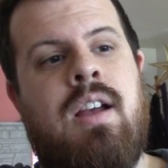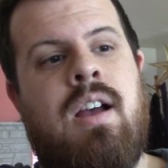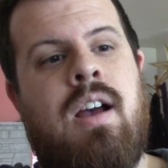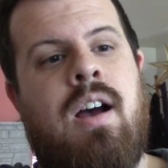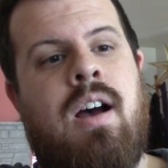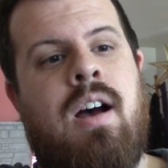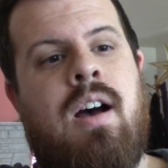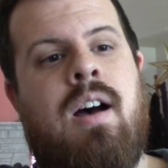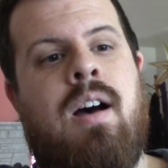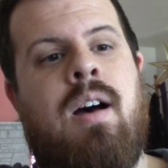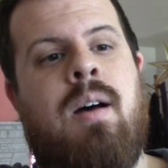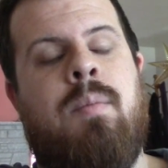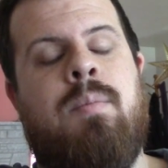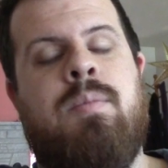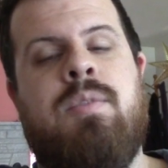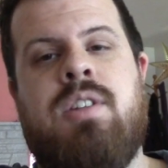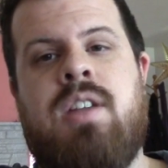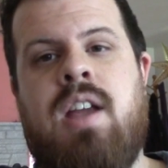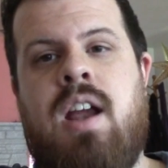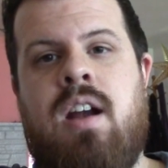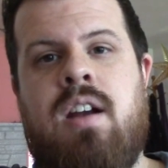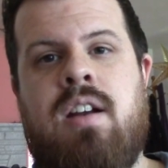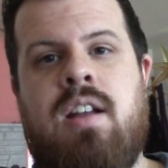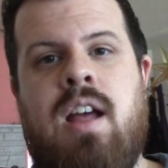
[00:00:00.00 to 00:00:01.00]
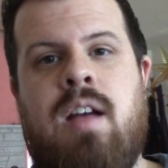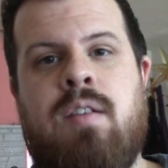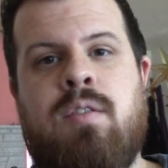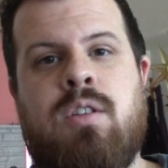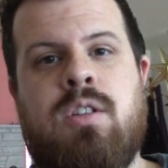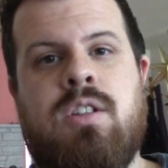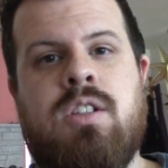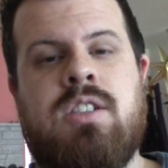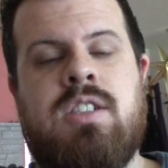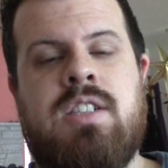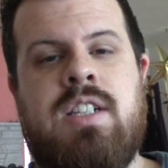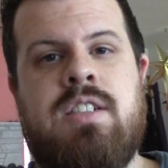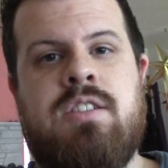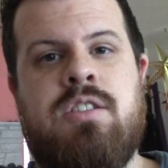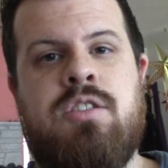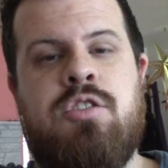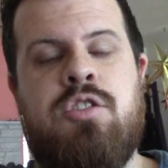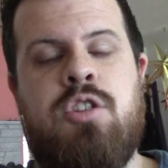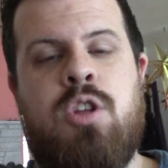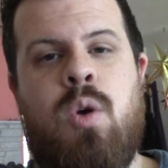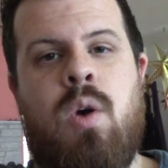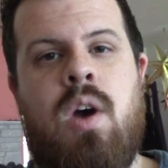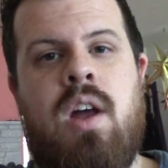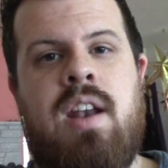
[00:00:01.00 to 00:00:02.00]
Daredevil season
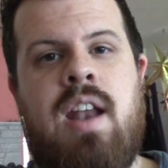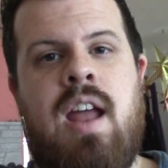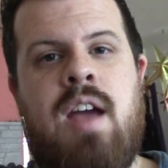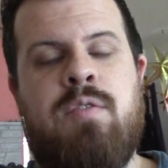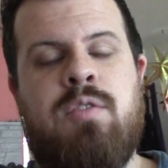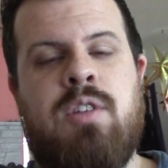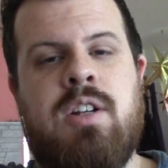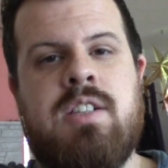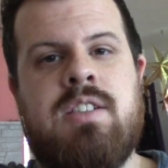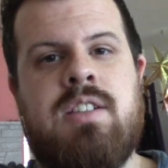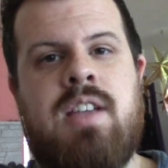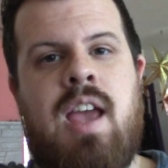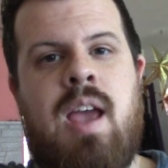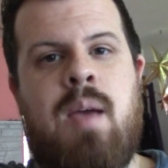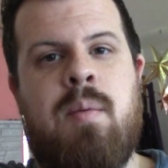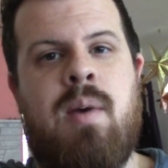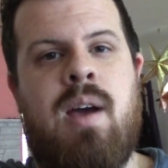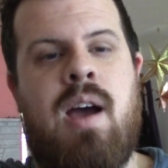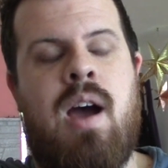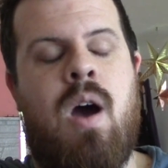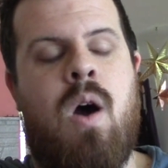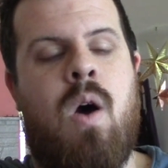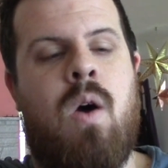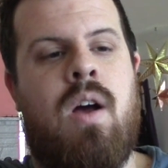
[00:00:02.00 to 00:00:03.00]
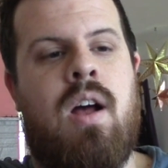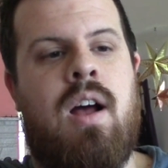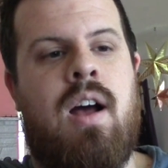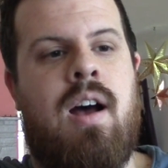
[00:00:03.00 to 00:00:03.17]
2 on Netflix came out.